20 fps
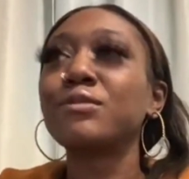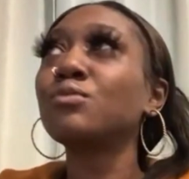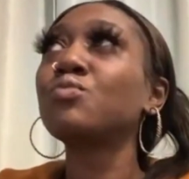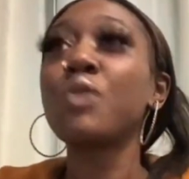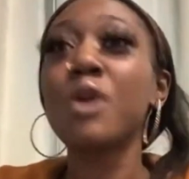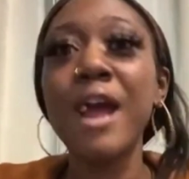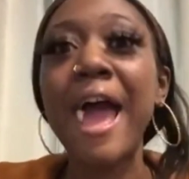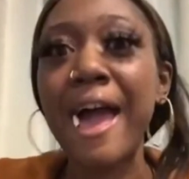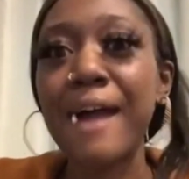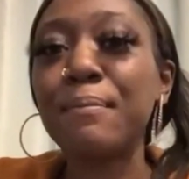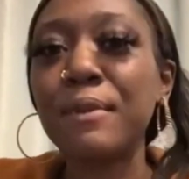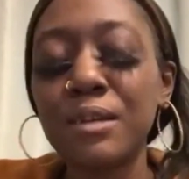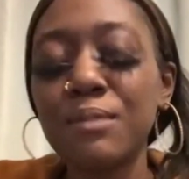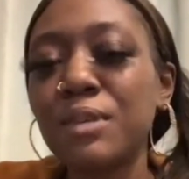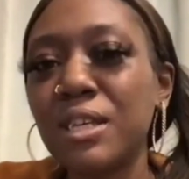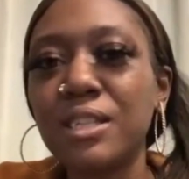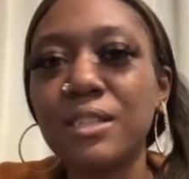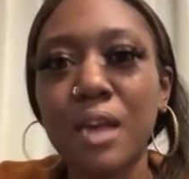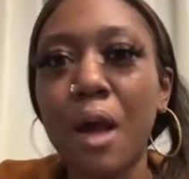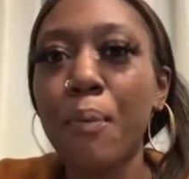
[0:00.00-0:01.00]
We're happy to
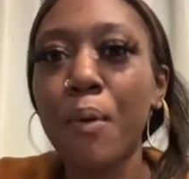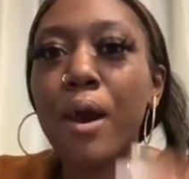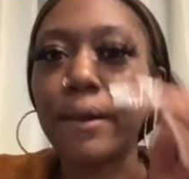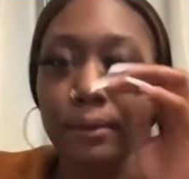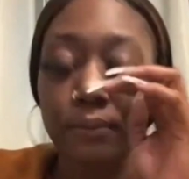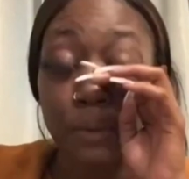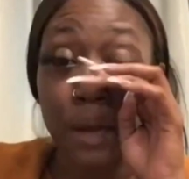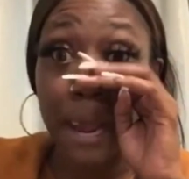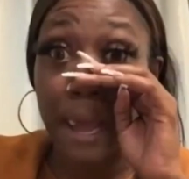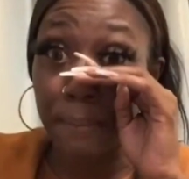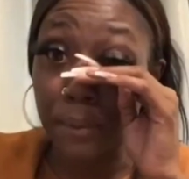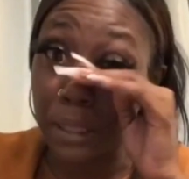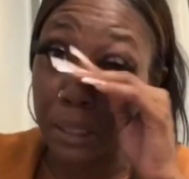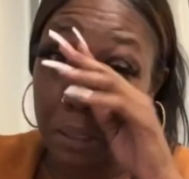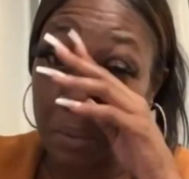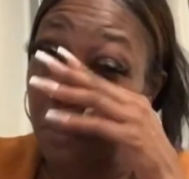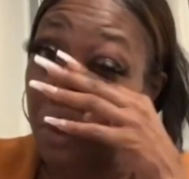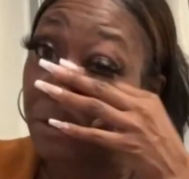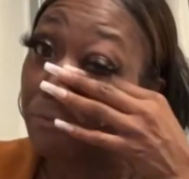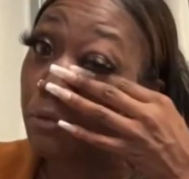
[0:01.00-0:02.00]
be apart. We're happy
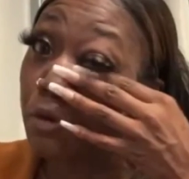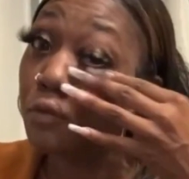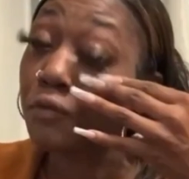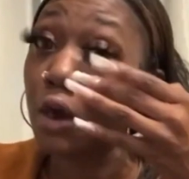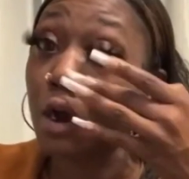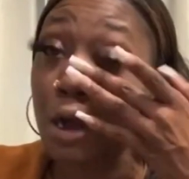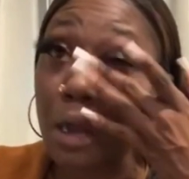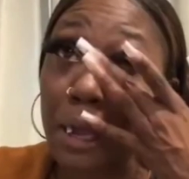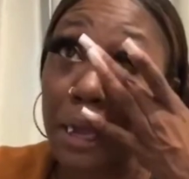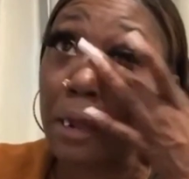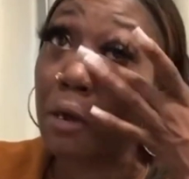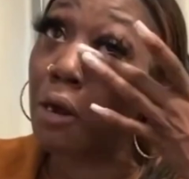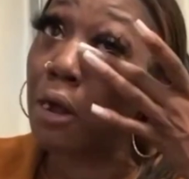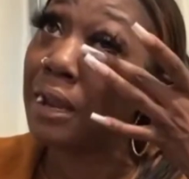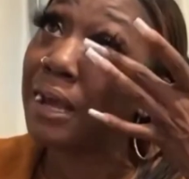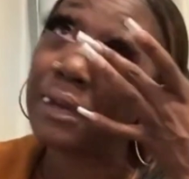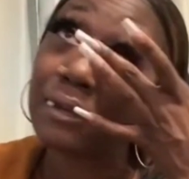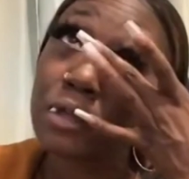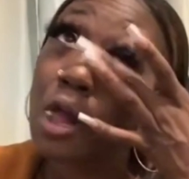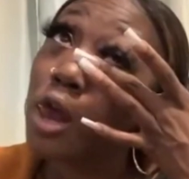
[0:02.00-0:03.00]
we moved on and all
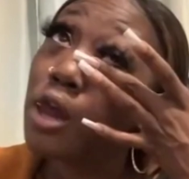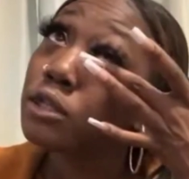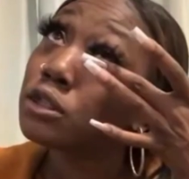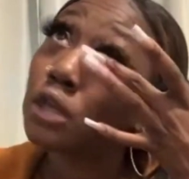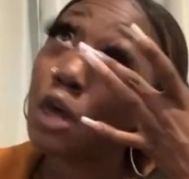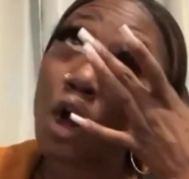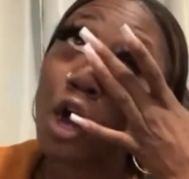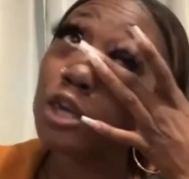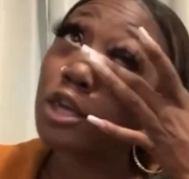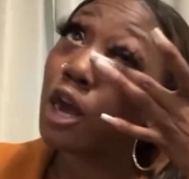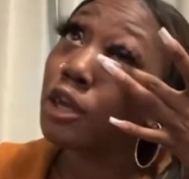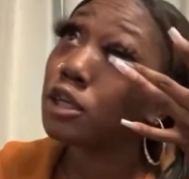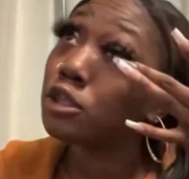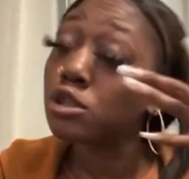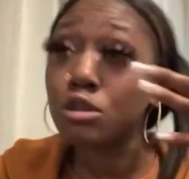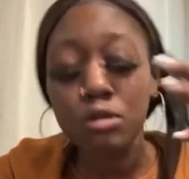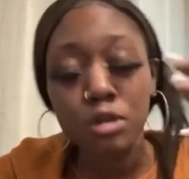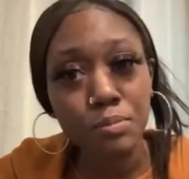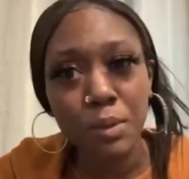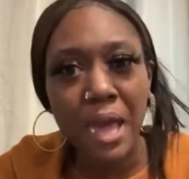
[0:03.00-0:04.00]
that. So all y'all need to
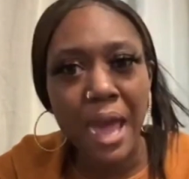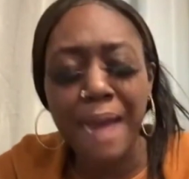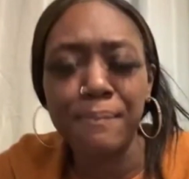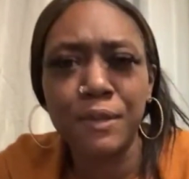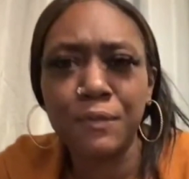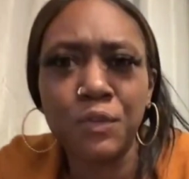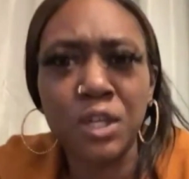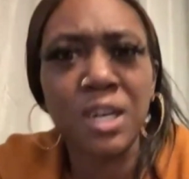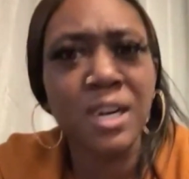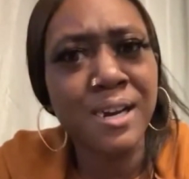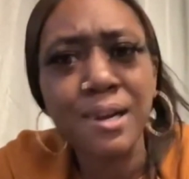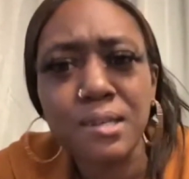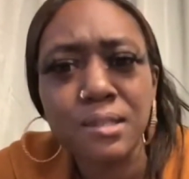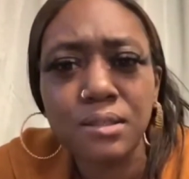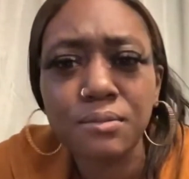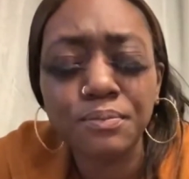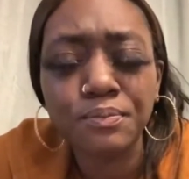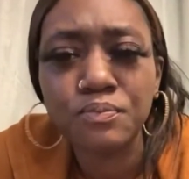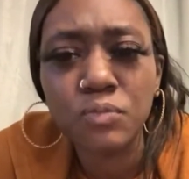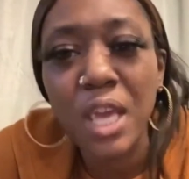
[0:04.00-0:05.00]
do is be happy for us
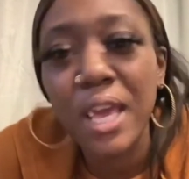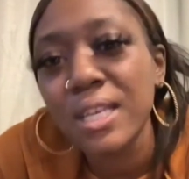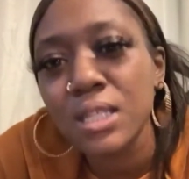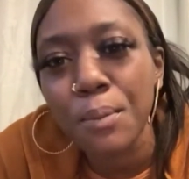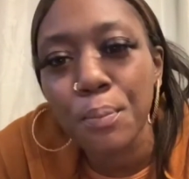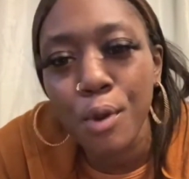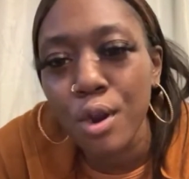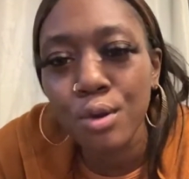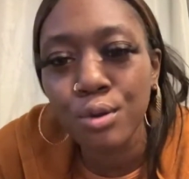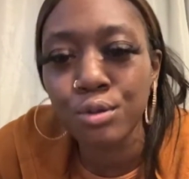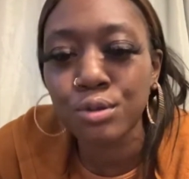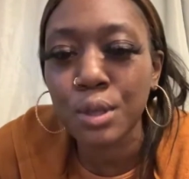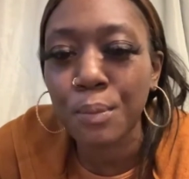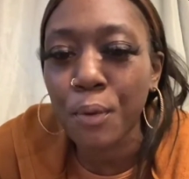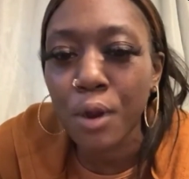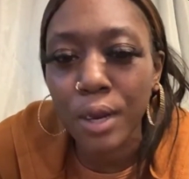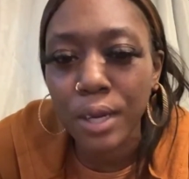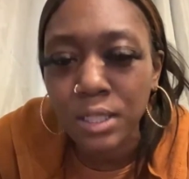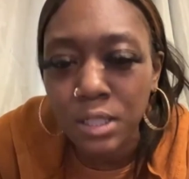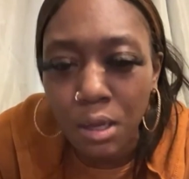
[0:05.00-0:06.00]
and support who you
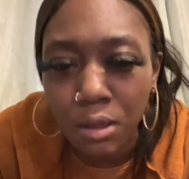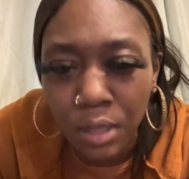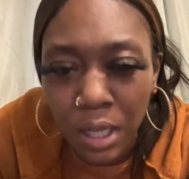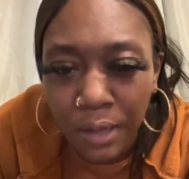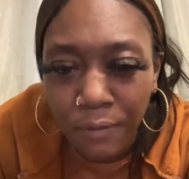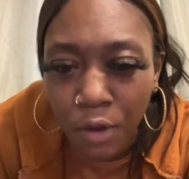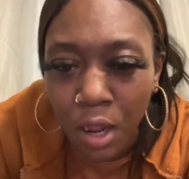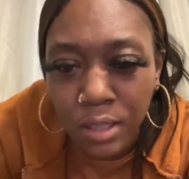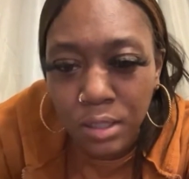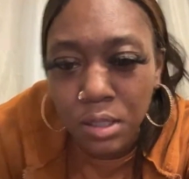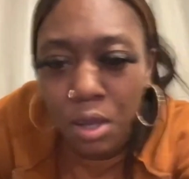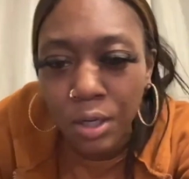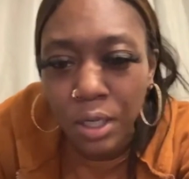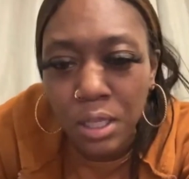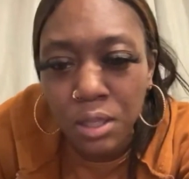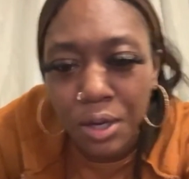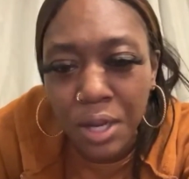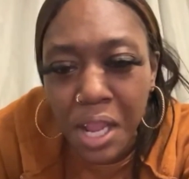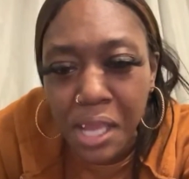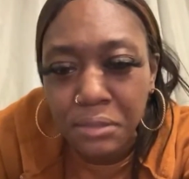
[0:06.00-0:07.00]
support. It's no love lost on
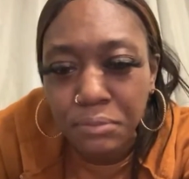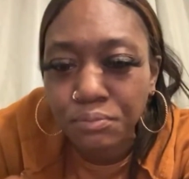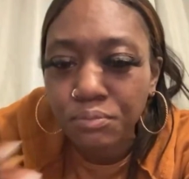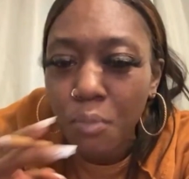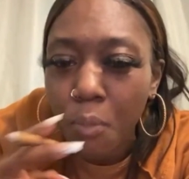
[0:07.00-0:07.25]
either end.